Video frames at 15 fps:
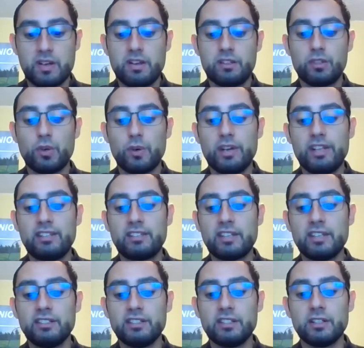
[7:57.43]
So it
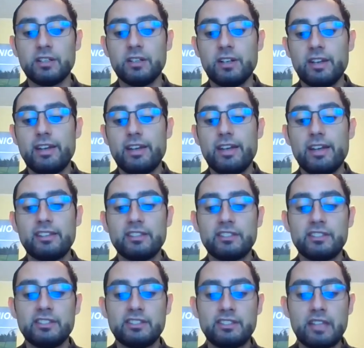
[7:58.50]
says here, it's a
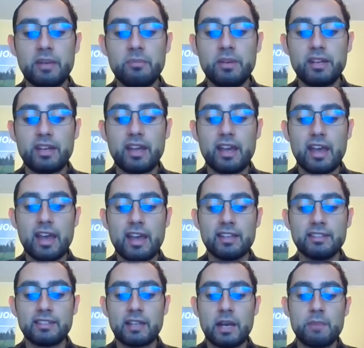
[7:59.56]
systemic
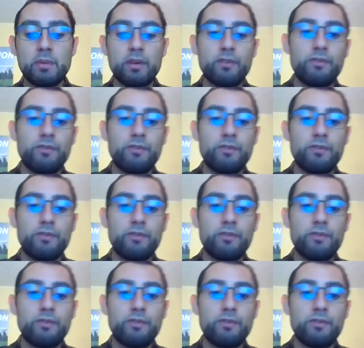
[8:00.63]
enzyme